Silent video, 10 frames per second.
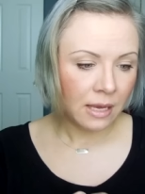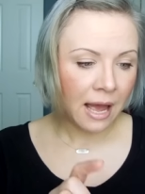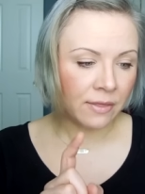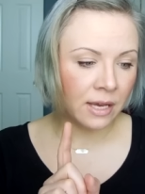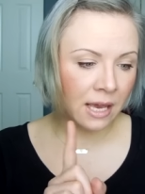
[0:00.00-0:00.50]

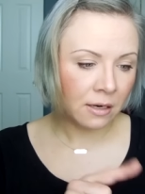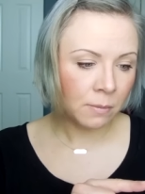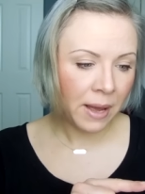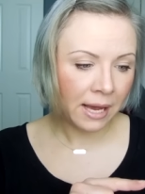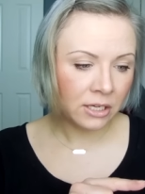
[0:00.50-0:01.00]
yeah, the
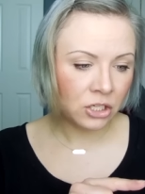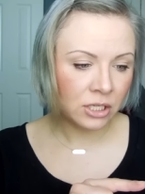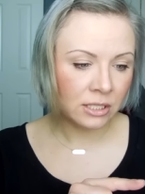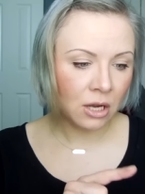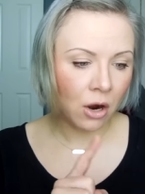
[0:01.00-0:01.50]
candle
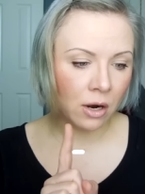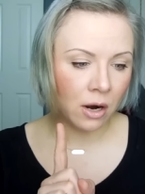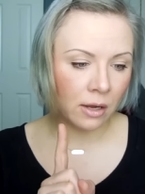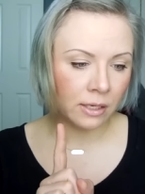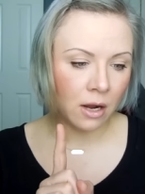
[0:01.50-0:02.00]
packages are
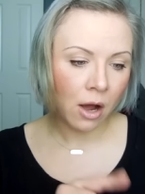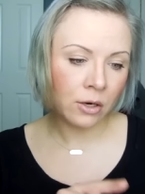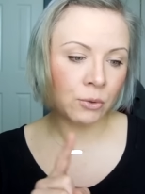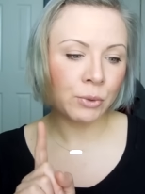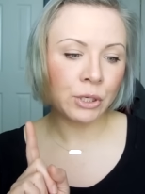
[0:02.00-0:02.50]
on an
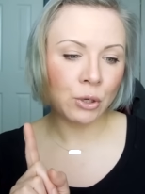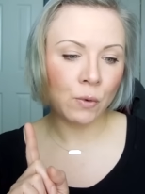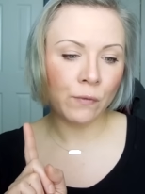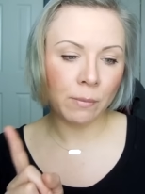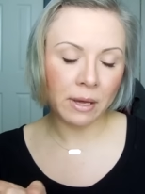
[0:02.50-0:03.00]
auto
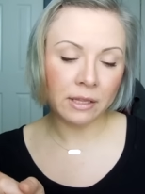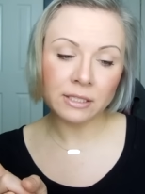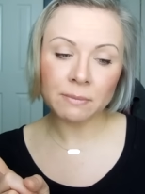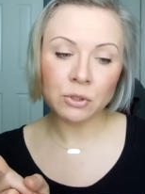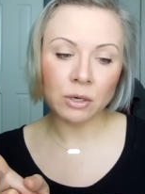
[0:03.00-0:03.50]
renew for monthly
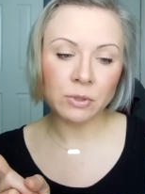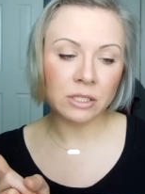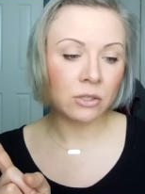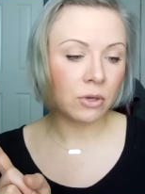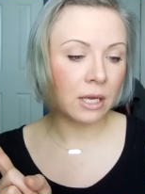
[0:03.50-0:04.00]

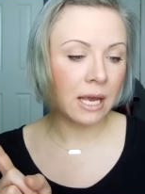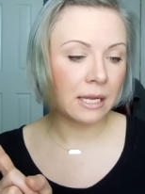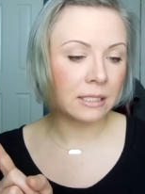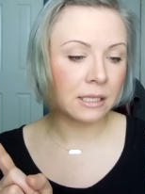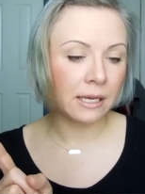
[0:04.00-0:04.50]
subscriptions. You can
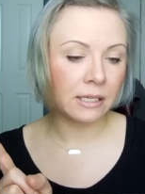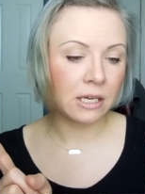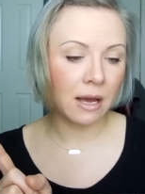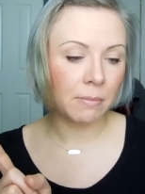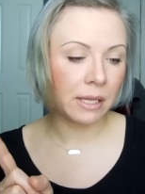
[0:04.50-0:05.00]
cancel
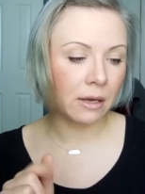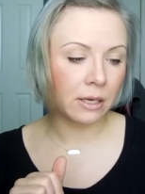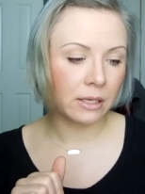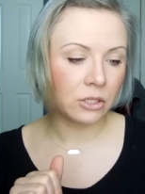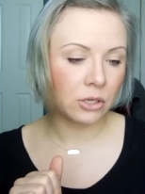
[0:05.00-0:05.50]
anytime by
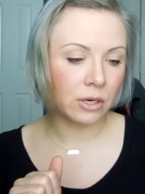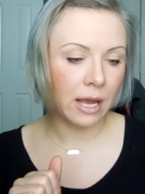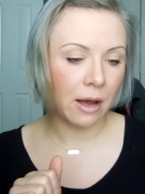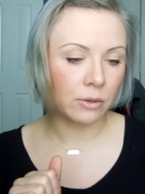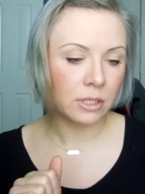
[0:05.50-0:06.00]
logging into your
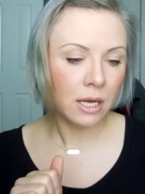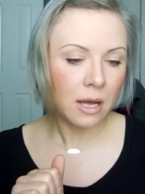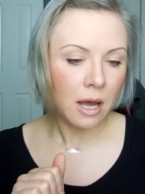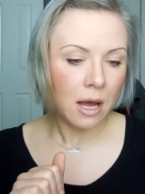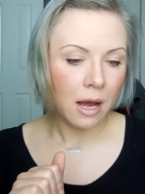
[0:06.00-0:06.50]
account.
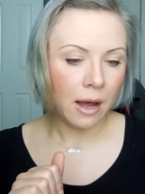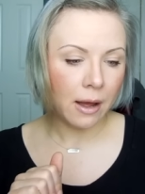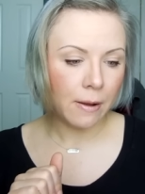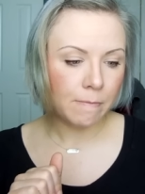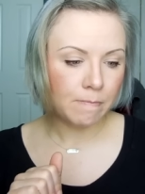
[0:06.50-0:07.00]

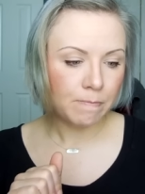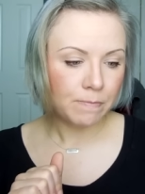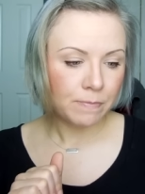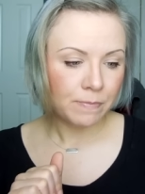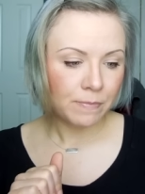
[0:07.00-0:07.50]
Um,
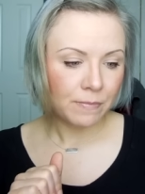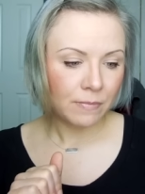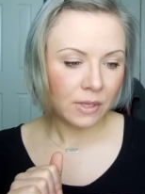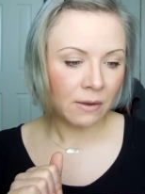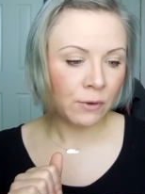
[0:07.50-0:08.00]

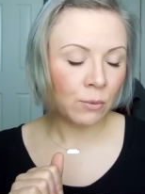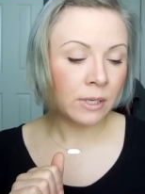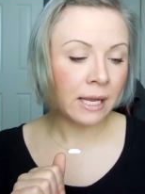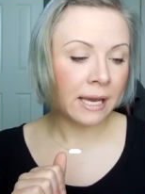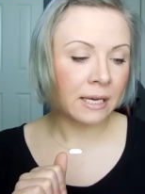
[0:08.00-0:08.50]
if you
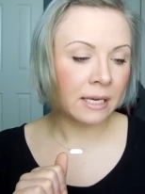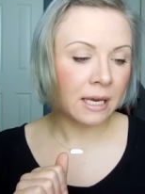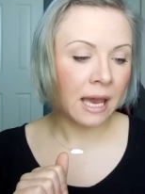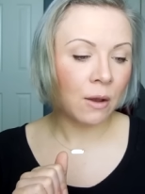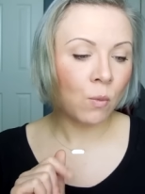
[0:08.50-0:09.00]
would
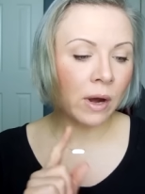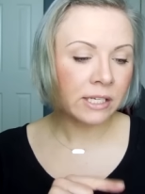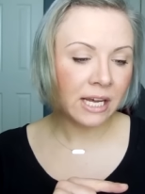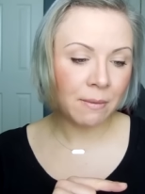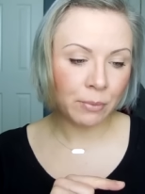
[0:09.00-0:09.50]
like a
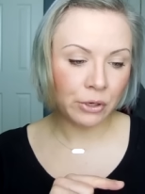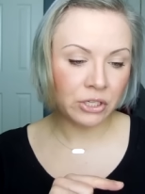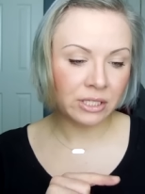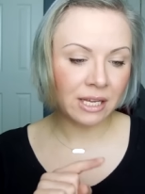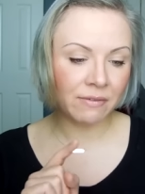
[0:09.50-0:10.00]
one-time
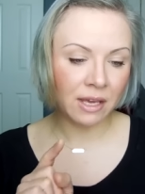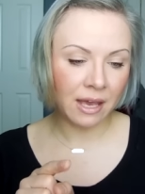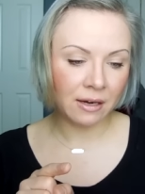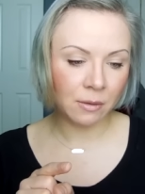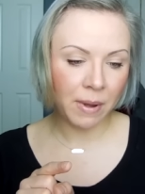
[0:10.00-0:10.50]
purchase of the
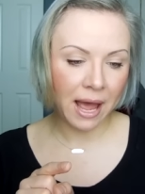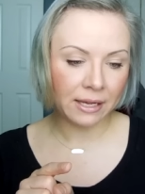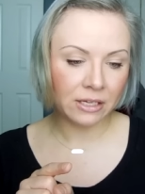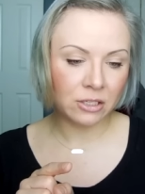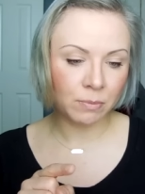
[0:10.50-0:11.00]
candle
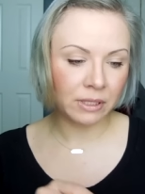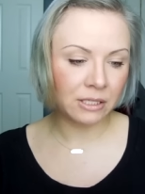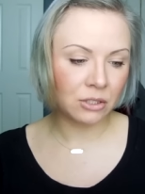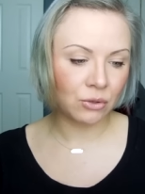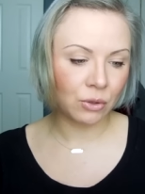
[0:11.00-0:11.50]
package,
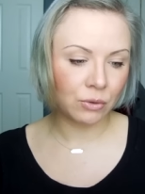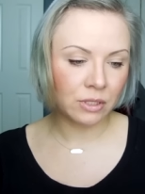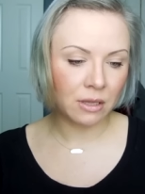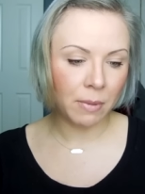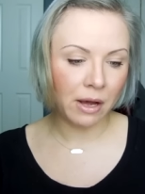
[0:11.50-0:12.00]
please scroll
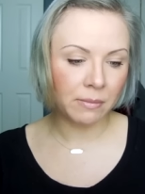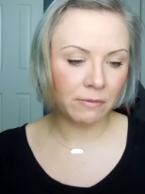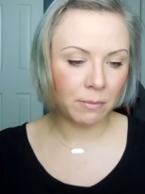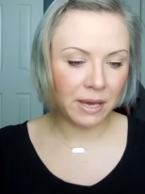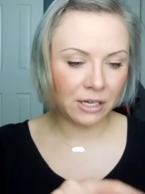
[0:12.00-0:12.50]
to the bottom
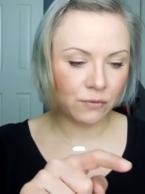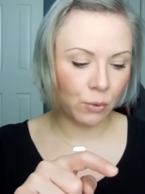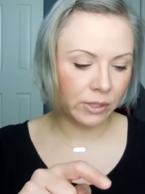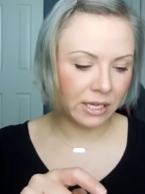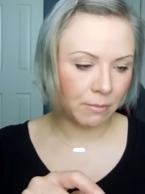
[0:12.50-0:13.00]
of the page
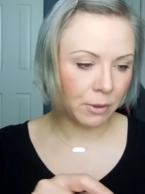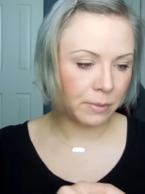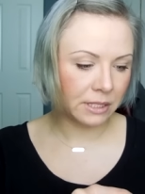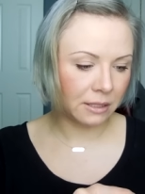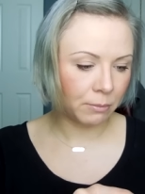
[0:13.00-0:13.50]
for one-time
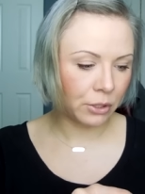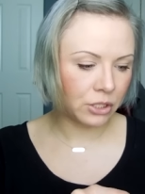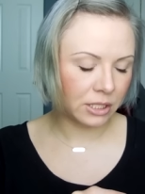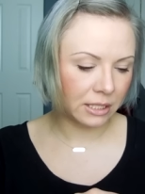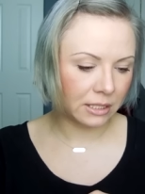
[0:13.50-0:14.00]

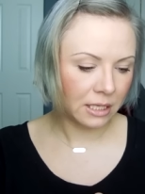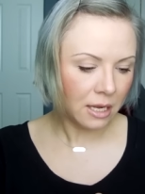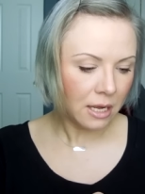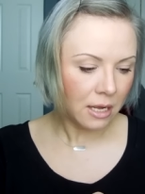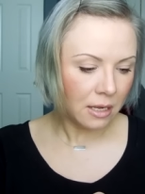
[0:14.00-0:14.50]
purchases.
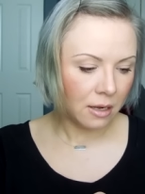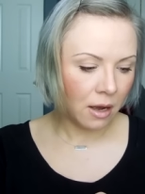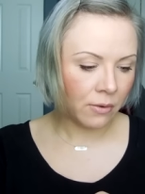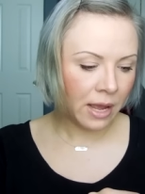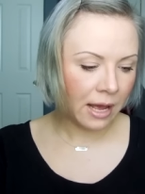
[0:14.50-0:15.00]

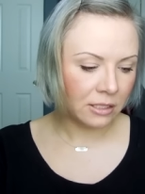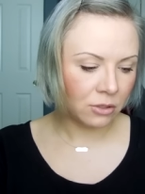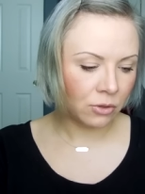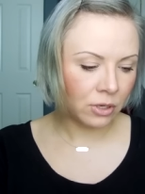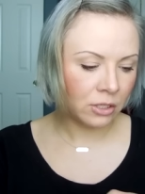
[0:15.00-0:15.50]
Oh yeah,
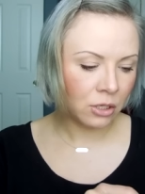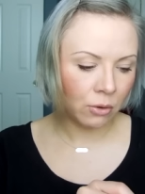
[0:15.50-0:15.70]
so you can